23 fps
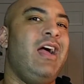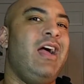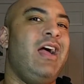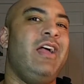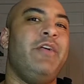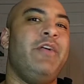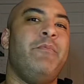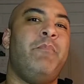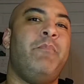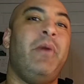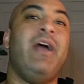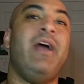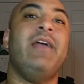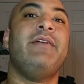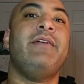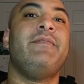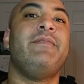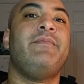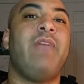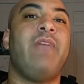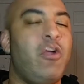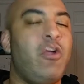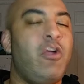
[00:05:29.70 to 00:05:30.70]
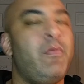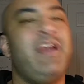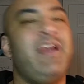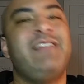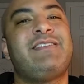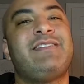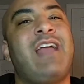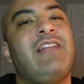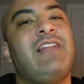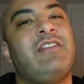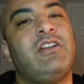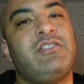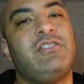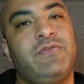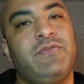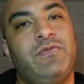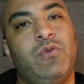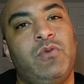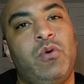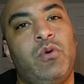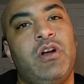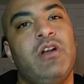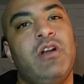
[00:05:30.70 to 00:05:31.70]
But everybody's got to touch the
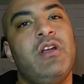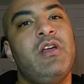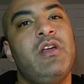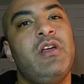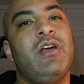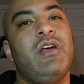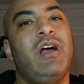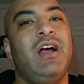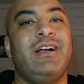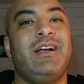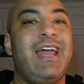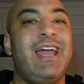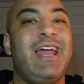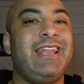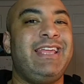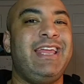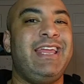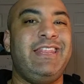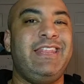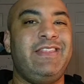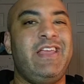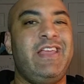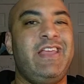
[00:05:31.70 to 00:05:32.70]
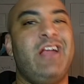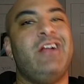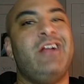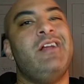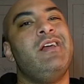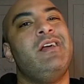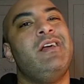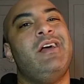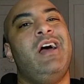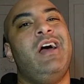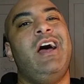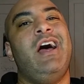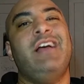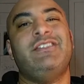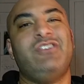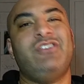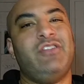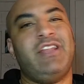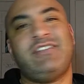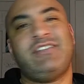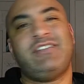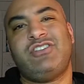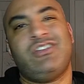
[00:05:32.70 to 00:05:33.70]
floor. I got to get in there. So
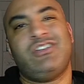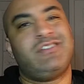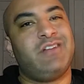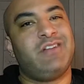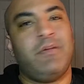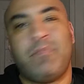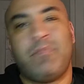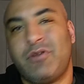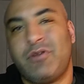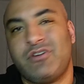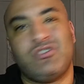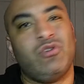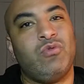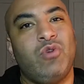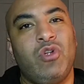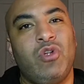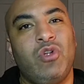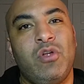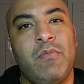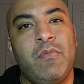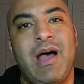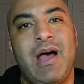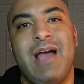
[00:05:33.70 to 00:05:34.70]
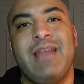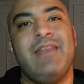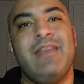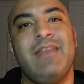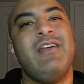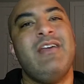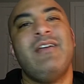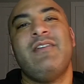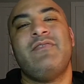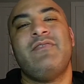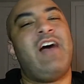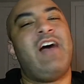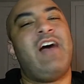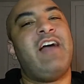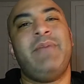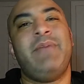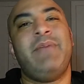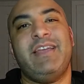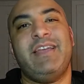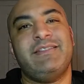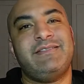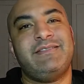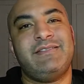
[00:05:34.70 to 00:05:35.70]
that's just a personal rule of mine.
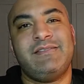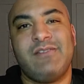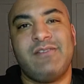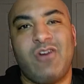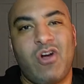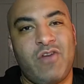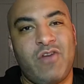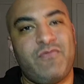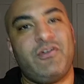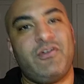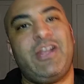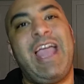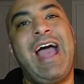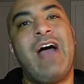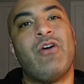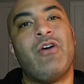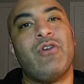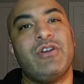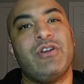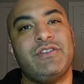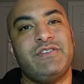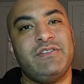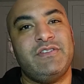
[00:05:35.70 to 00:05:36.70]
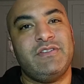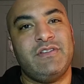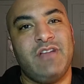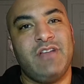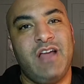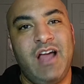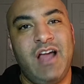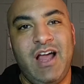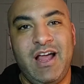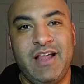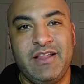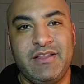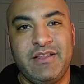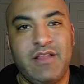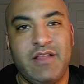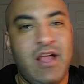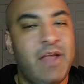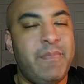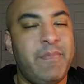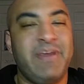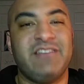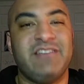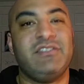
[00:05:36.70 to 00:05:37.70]
5-mans are for cowards. I
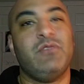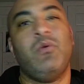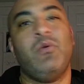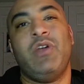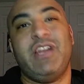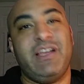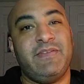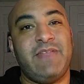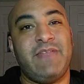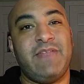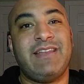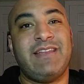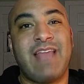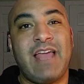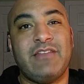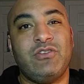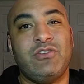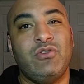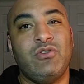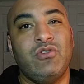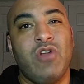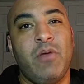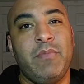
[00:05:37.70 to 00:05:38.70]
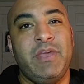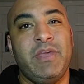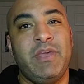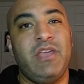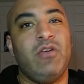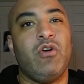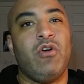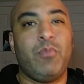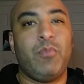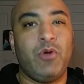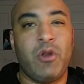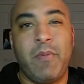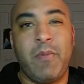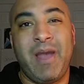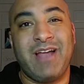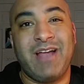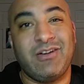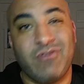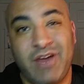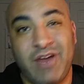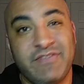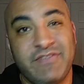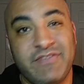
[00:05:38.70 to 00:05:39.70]
basically want to get that tattooed on me or put on my
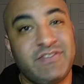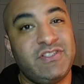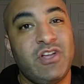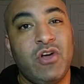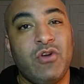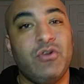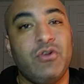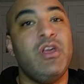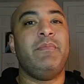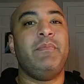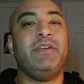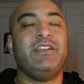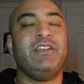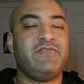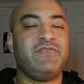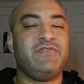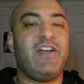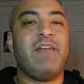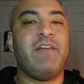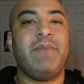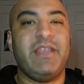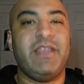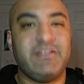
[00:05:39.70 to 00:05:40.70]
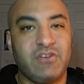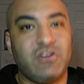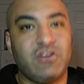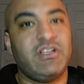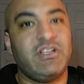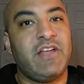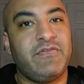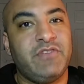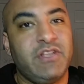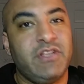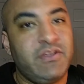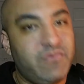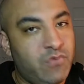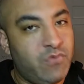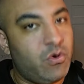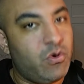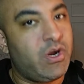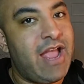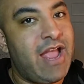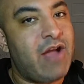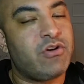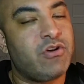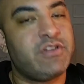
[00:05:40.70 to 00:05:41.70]
gravestone, because 5-mans are definitely for
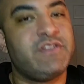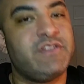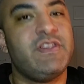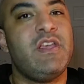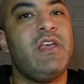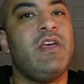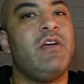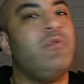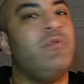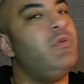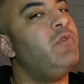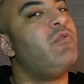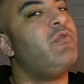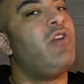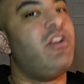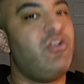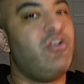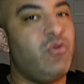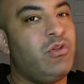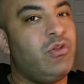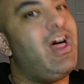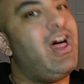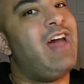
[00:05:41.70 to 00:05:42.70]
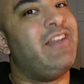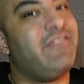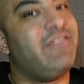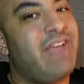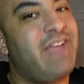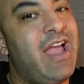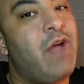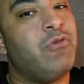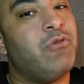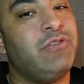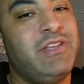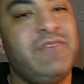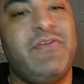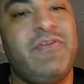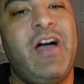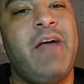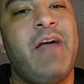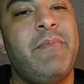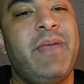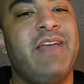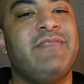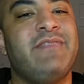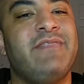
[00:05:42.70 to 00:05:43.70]
cowards. We run into a lot of cowardly
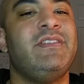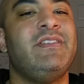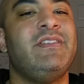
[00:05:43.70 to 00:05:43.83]
5-mans.